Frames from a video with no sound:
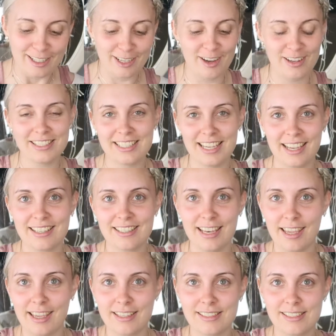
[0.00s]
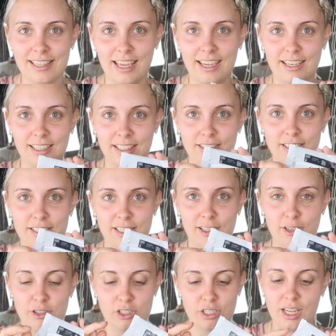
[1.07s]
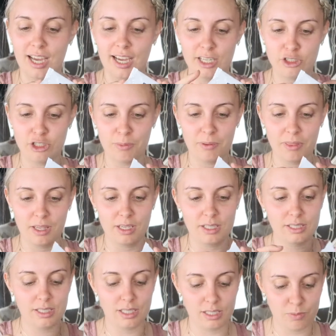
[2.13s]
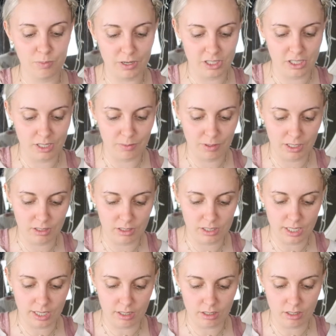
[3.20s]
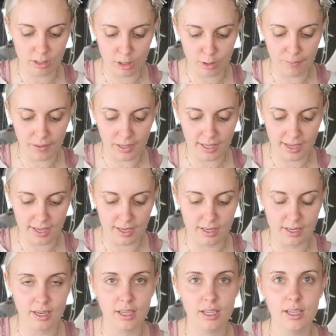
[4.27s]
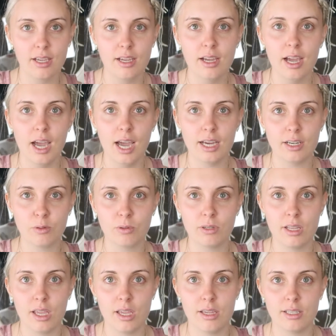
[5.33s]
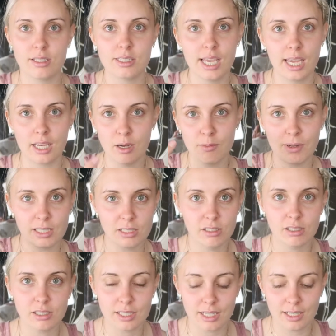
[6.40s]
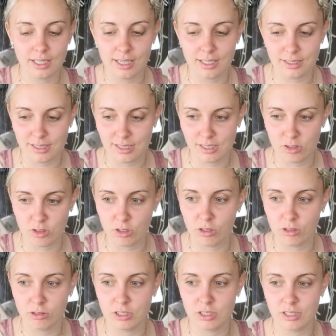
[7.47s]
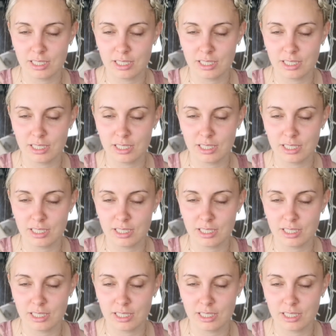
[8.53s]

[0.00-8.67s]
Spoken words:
Contact lens, like little solution eye drop things, especially because like on the plane I don't want to take out my contact lenses to go to